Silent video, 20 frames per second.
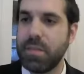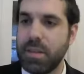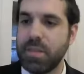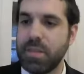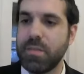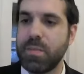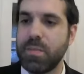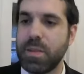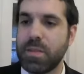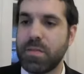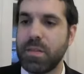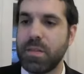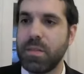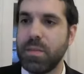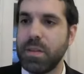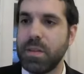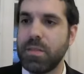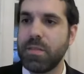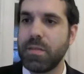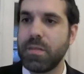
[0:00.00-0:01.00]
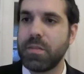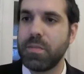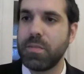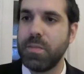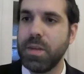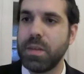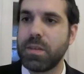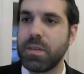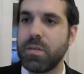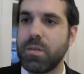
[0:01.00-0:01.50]
this mitzvah, the mitzvah of
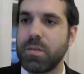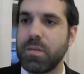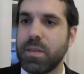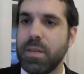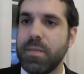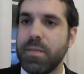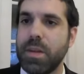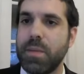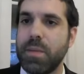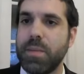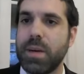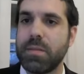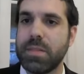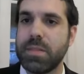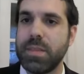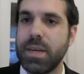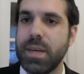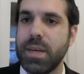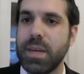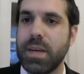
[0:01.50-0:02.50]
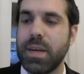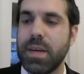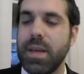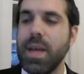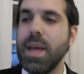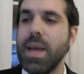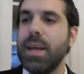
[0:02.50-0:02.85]
Shemitah was given at Mount Sinai,